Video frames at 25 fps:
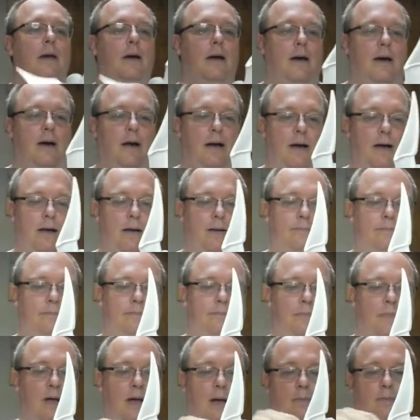
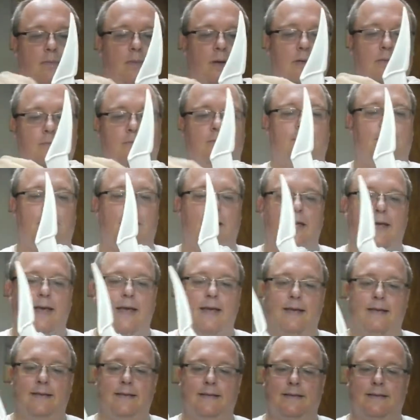I've been filling
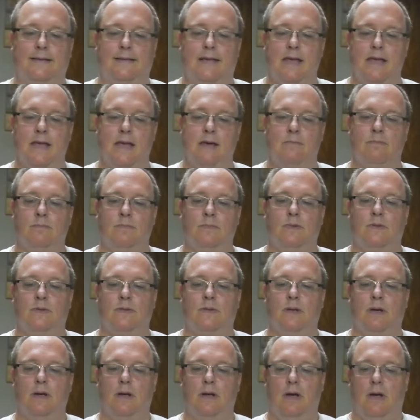in
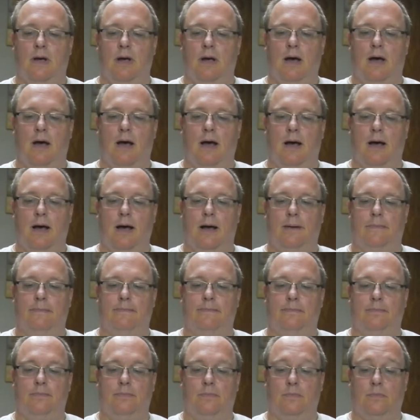seams.
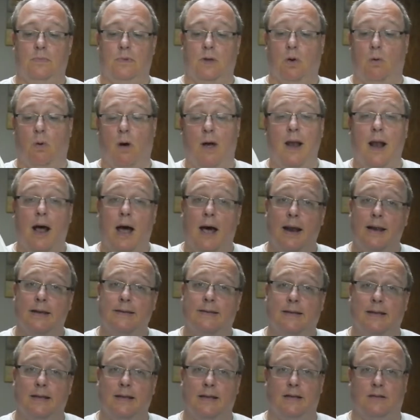Quite
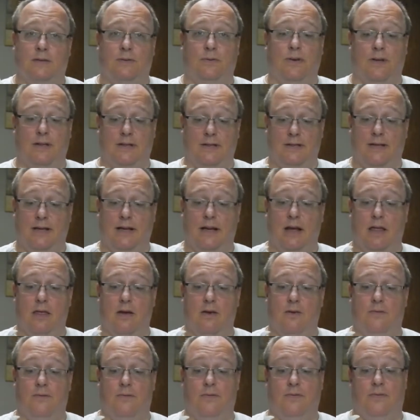honestly, this fits
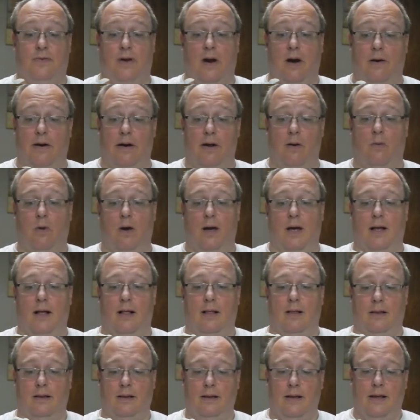together very
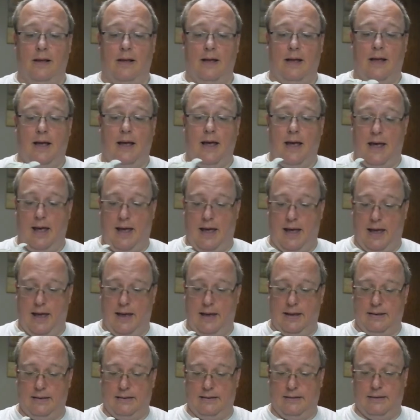well,
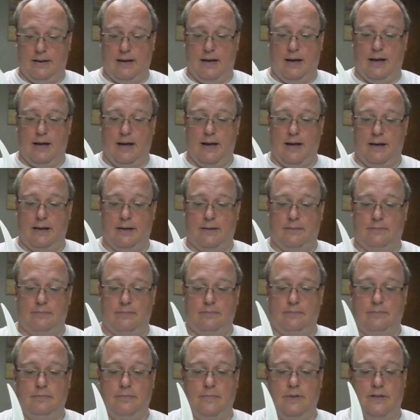and
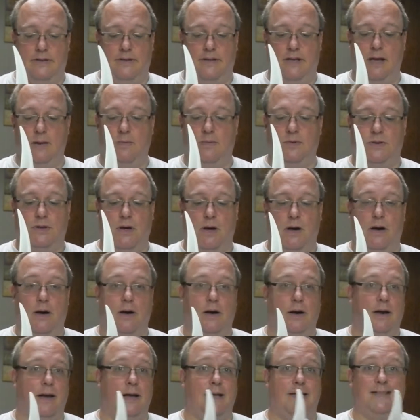the seams
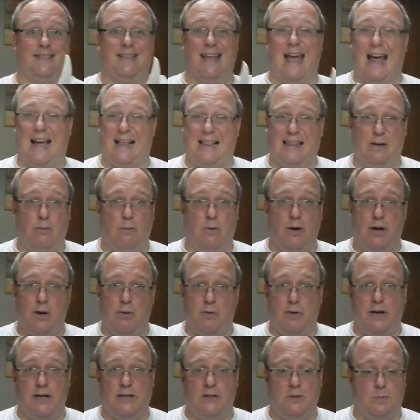are exactly where you
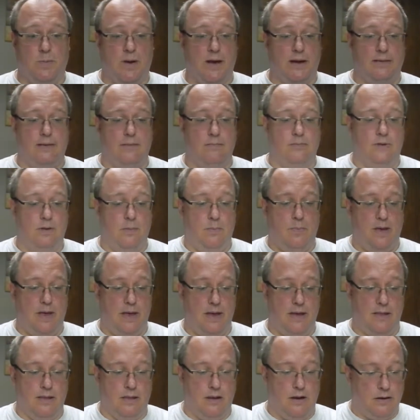would expect them to
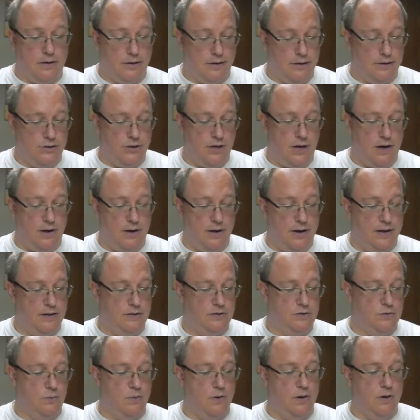be in large
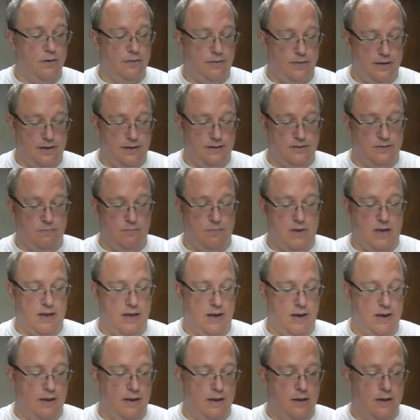areas where things
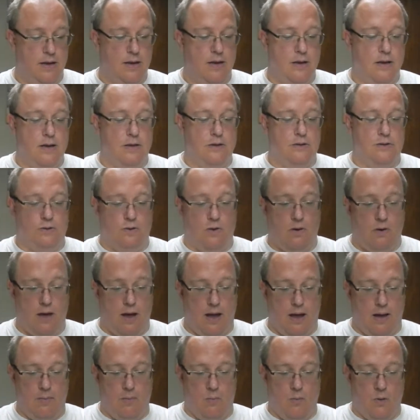meet. So
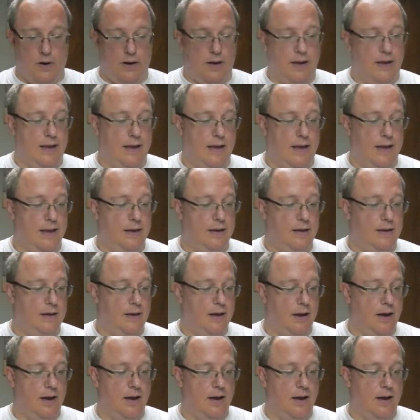I'm working in